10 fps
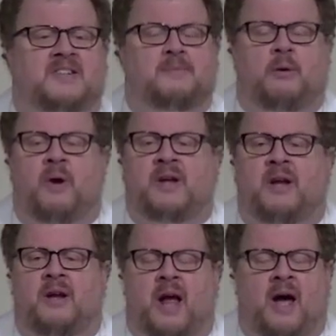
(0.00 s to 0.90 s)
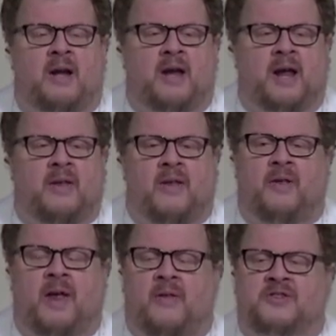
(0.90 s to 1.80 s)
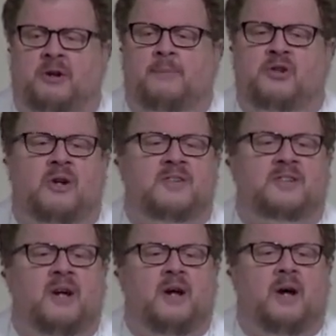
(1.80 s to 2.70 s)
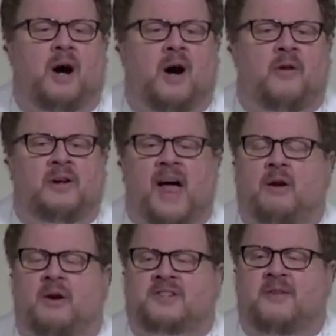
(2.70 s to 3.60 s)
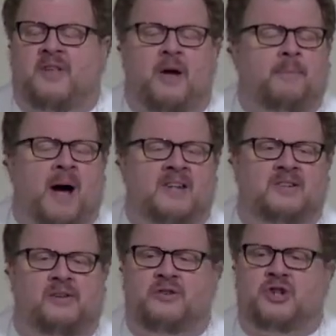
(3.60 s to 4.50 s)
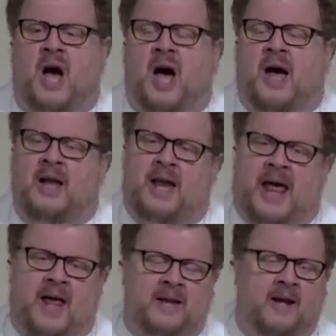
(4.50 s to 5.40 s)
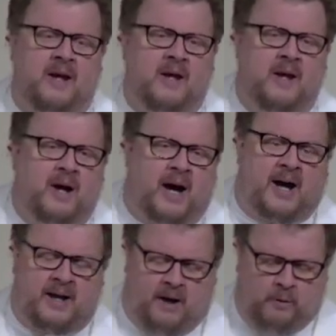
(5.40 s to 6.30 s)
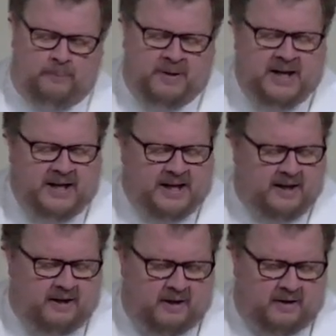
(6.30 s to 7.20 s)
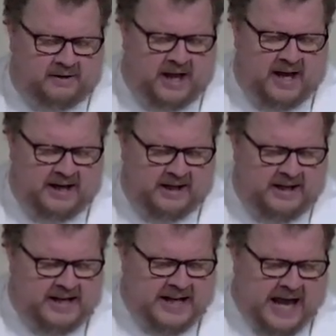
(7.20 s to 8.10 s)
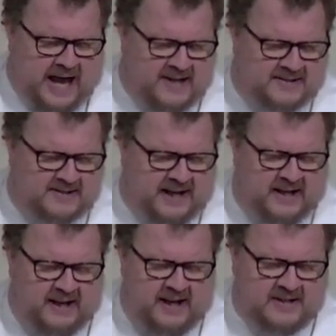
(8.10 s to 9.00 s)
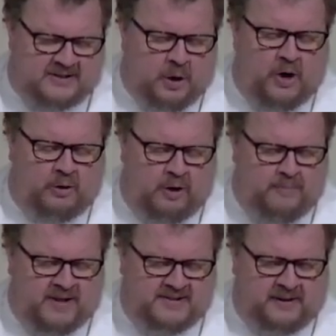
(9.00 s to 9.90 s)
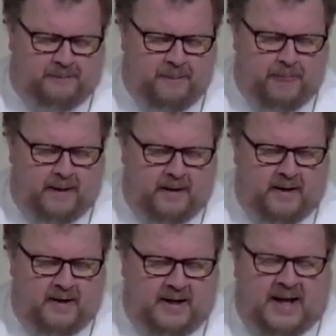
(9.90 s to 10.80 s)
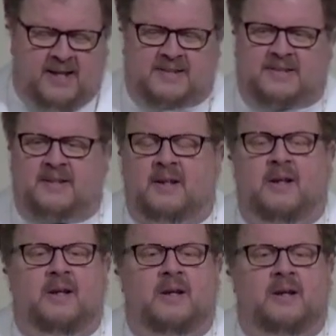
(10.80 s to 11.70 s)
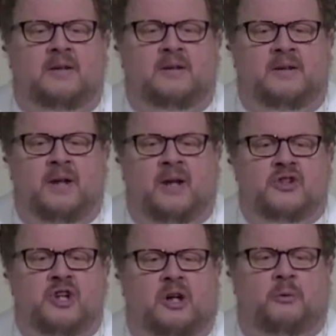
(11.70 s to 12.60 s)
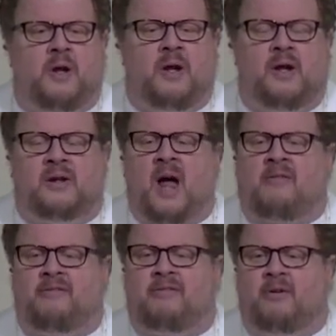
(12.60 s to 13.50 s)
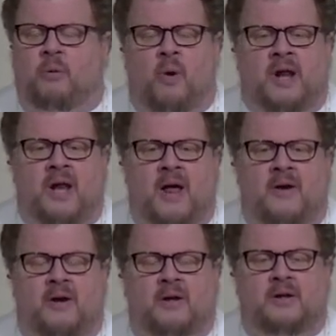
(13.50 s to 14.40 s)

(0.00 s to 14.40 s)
to be written in the scriptures are the letters of the Apostle John, and a repeating line he has in his longer epistle is, "Little children, love one another."